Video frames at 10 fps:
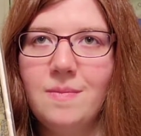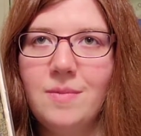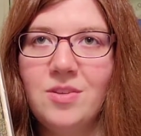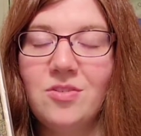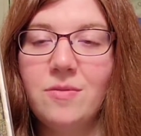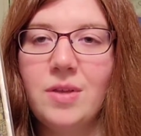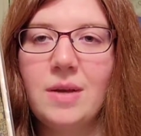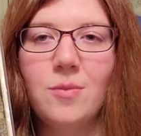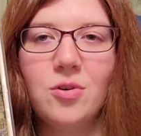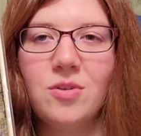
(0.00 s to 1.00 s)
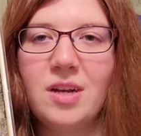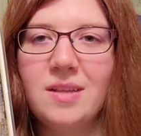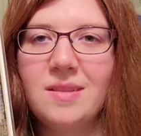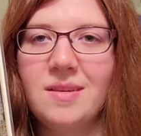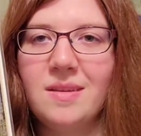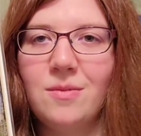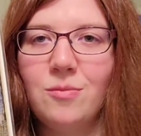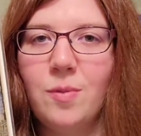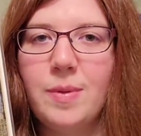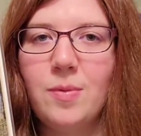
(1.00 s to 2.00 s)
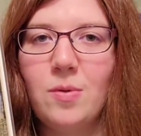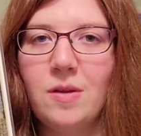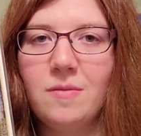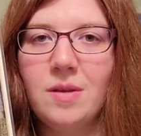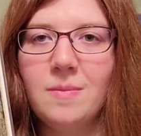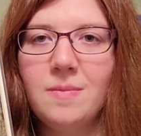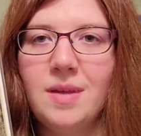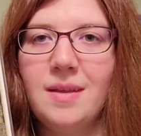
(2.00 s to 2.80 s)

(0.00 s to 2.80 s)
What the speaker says: deserve a lot more credit than what people give them.